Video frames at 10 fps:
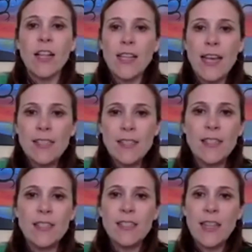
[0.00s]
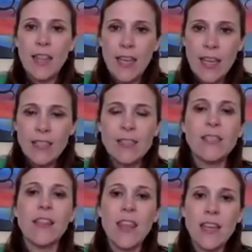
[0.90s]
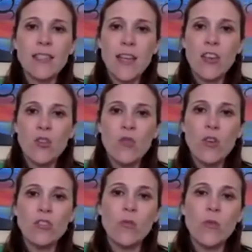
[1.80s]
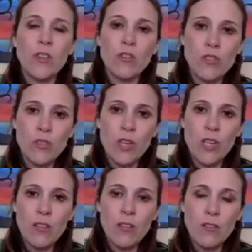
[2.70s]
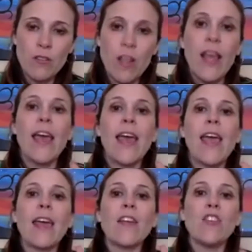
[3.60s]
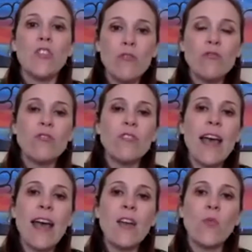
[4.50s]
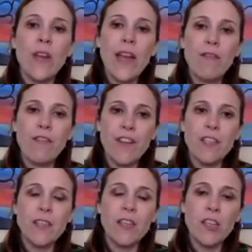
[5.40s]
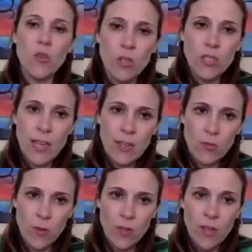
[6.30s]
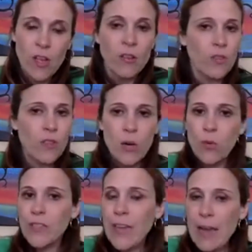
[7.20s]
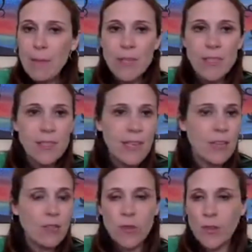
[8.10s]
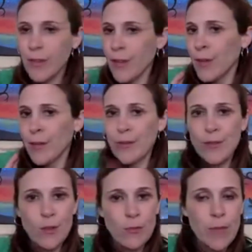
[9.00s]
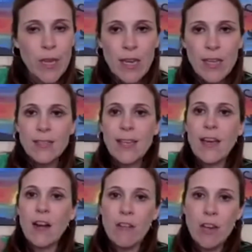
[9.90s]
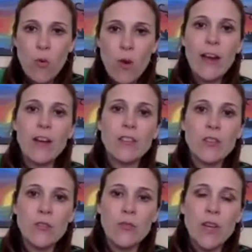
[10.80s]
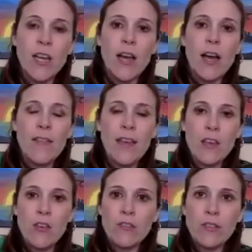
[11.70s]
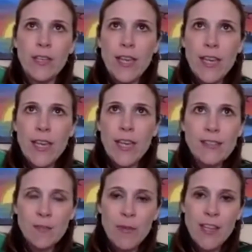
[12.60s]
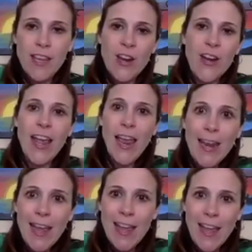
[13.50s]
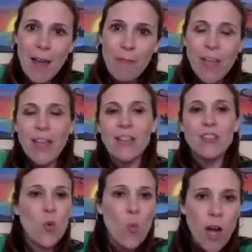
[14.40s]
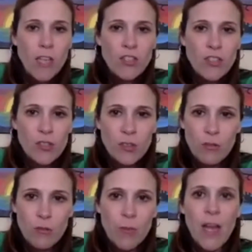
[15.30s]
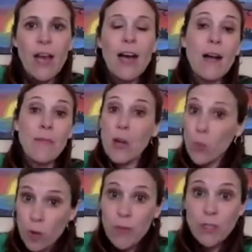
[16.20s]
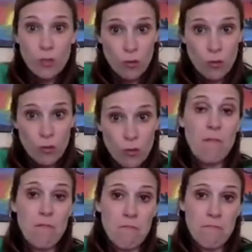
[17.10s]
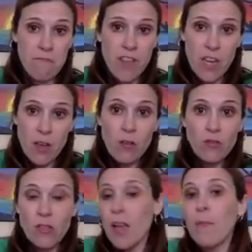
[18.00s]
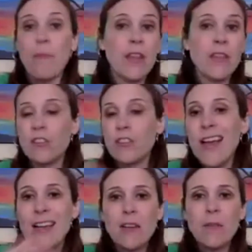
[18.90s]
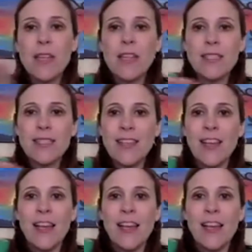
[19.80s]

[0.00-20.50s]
lessons and links and things that you can do with your student, and you do that whenever fits into your schedule. So there will not be scheduled Zoom meetings that are required to that your kid has to be there at 8 a.m. to watch a Zoom. There will be Zoom videos, but there's not going to be this